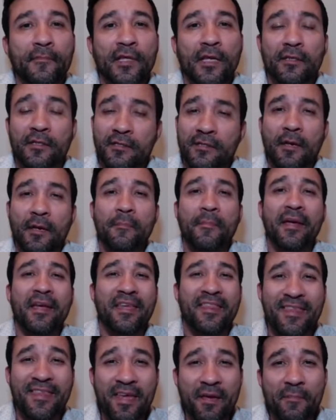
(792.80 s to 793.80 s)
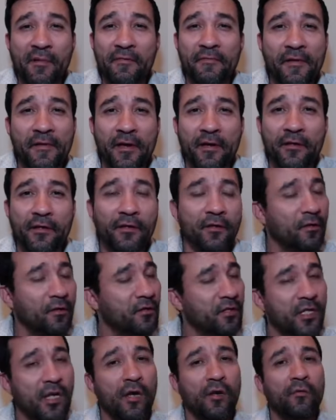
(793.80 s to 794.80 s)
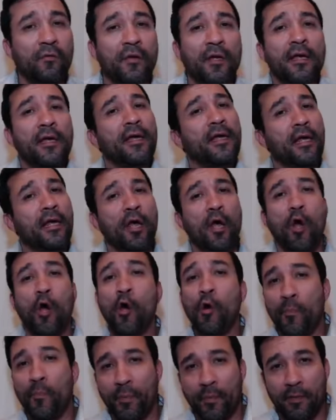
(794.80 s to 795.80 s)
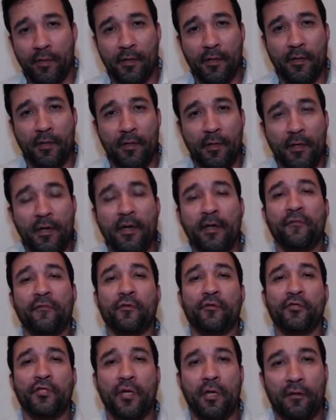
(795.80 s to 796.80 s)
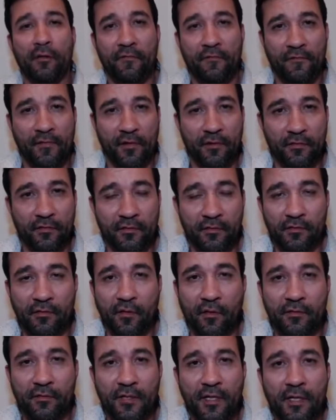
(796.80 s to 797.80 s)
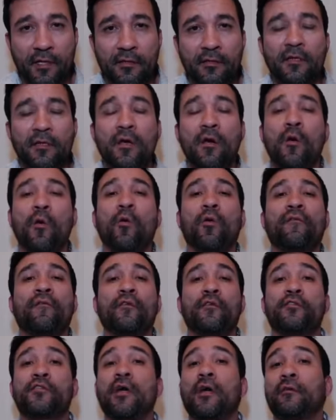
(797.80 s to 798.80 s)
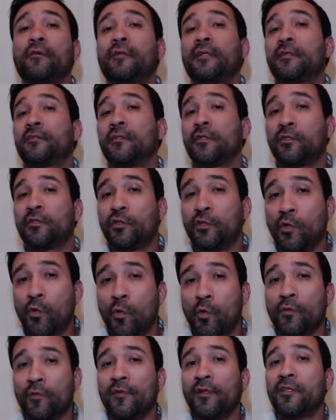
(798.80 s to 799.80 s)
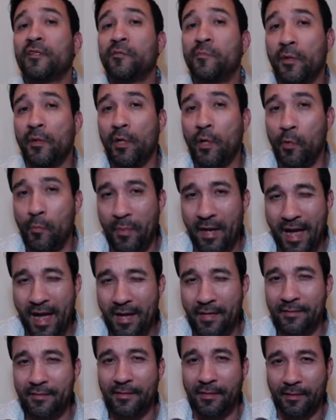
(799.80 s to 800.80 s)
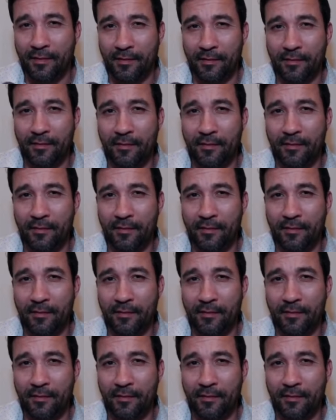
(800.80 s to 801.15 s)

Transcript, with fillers: Does that make them a failure? No. And I hope if your child fails the STAAR test or if your child gets a score that is below passing,